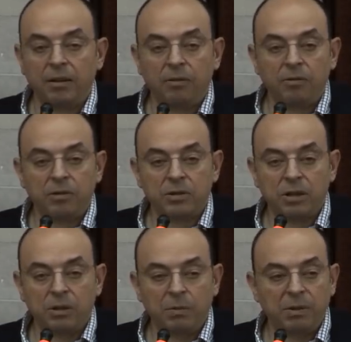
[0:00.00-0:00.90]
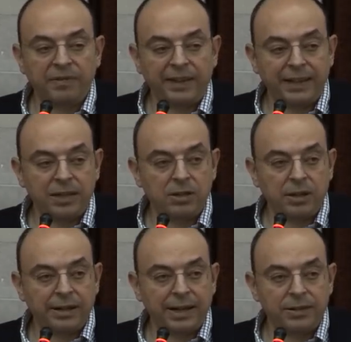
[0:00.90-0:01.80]
Of course, the global
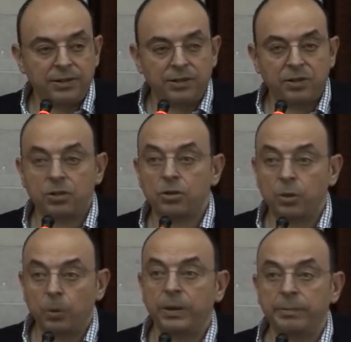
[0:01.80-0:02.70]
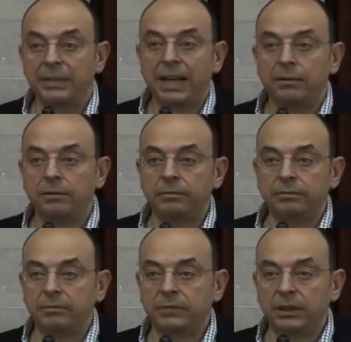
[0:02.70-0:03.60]
financial crisis slowed them down,
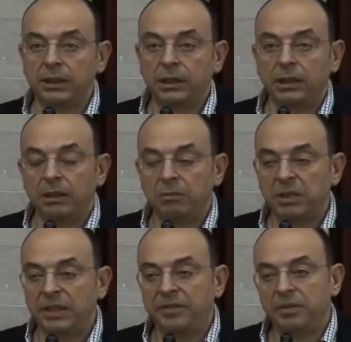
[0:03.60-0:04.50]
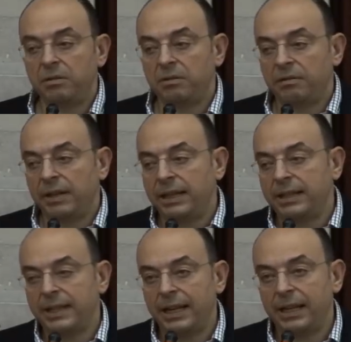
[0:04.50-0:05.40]
but if you
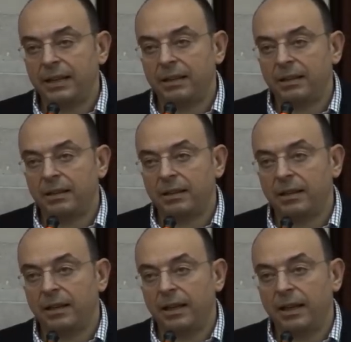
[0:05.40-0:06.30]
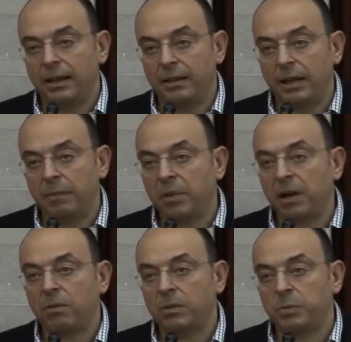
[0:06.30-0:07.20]
really take a
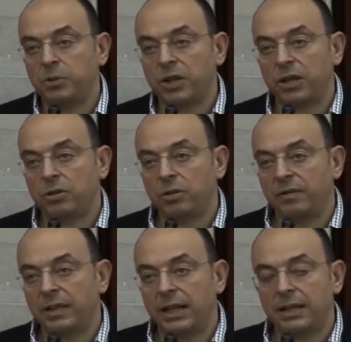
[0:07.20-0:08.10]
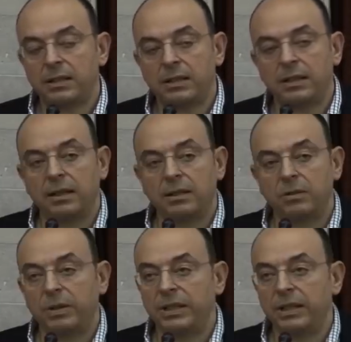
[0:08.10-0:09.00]
backward projection of the last
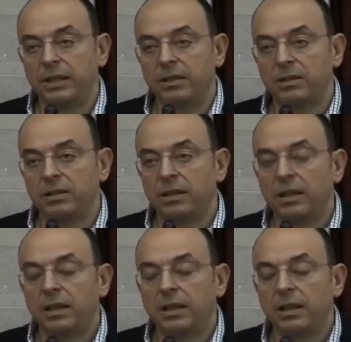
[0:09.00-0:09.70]
20 years,